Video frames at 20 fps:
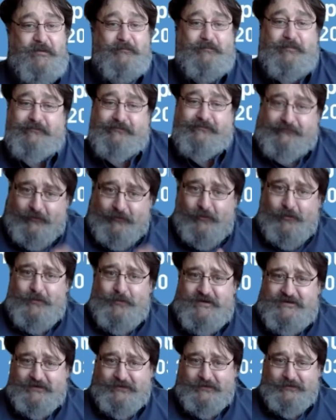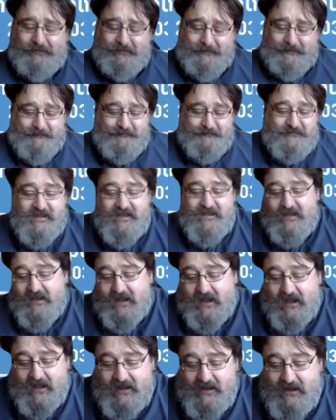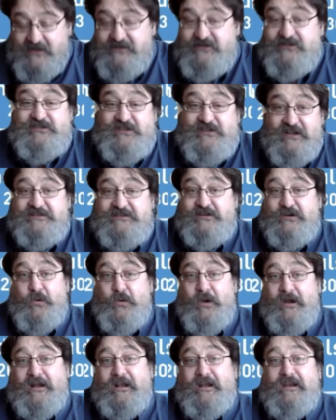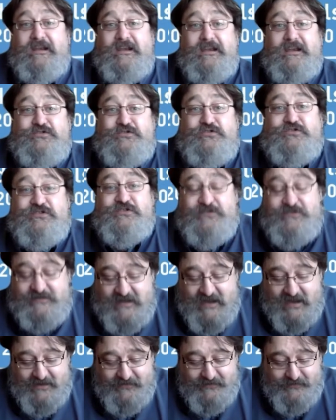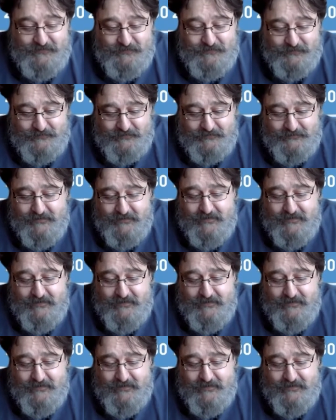But before we do, I'd just like to quickly introduce Jan and Jorg.